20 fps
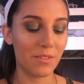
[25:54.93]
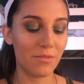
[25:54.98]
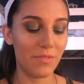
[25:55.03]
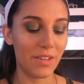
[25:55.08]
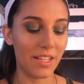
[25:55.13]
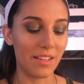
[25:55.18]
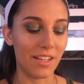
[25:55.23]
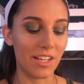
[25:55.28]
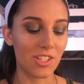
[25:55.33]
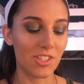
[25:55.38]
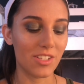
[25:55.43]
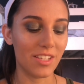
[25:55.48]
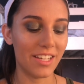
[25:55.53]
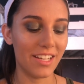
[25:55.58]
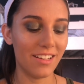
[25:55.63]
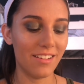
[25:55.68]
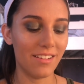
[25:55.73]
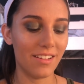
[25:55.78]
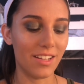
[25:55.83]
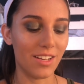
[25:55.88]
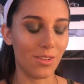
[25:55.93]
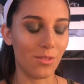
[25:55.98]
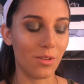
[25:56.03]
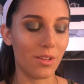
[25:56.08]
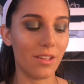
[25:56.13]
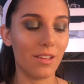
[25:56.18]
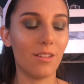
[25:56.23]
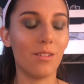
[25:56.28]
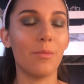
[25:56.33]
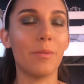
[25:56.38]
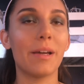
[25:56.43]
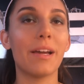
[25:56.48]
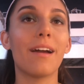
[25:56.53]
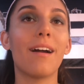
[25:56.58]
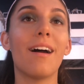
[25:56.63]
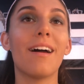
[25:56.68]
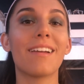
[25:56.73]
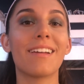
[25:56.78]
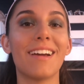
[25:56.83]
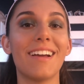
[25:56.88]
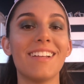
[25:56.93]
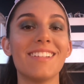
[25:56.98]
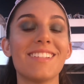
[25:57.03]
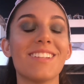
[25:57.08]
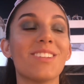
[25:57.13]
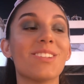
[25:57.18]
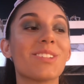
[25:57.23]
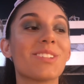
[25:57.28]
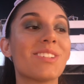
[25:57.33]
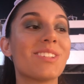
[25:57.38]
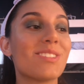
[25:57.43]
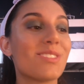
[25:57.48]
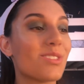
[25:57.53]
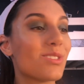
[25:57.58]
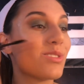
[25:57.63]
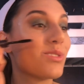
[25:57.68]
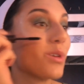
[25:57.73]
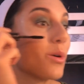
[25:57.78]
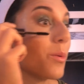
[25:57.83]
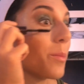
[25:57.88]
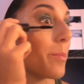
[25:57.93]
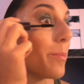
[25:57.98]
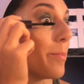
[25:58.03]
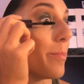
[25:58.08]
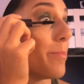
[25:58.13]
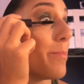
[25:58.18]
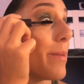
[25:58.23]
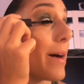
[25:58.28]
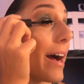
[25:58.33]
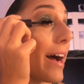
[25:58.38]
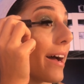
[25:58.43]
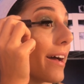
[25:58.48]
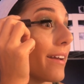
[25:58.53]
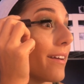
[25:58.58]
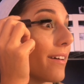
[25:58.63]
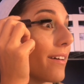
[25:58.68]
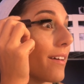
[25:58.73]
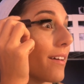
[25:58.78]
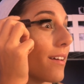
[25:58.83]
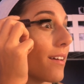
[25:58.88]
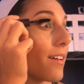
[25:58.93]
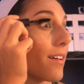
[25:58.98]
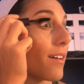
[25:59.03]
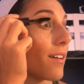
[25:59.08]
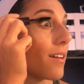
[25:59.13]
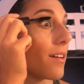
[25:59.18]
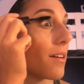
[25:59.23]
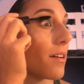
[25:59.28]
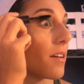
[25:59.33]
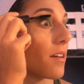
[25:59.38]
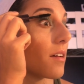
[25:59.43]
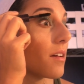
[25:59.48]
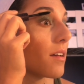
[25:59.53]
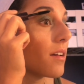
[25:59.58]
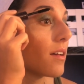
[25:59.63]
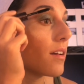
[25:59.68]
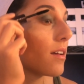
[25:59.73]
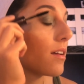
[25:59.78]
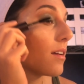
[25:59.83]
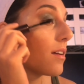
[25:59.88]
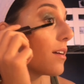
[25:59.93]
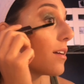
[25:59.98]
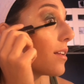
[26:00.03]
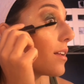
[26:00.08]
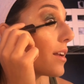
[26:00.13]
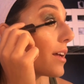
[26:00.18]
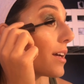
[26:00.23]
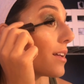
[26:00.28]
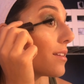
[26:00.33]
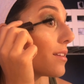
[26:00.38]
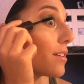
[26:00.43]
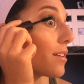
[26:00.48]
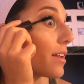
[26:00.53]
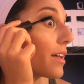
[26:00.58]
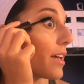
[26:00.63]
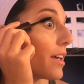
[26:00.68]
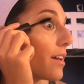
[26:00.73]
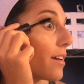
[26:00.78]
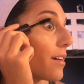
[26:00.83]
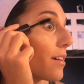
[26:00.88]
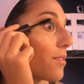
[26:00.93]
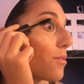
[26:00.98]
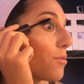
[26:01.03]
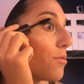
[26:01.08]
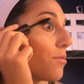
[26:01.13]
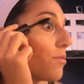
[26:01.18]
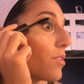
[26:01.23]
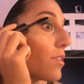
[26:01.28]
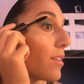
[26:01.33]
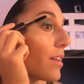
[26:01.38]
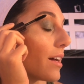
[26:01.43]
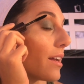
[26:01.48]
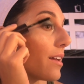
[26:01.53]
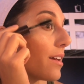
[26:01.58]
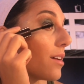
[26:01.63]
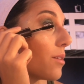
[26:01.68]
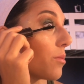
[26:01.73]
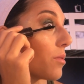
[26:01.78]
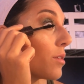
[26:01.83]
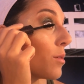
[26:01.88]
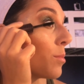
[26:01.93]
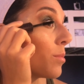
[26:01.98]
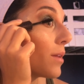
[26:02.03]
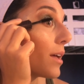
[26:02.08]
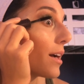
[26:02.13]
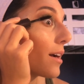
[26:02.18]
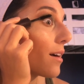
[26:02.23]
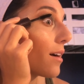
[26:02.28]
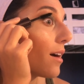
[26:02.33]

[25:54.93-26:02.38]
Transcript: fake lash line. And look at that, guys, it looked so bad. And I had to like fill that in with black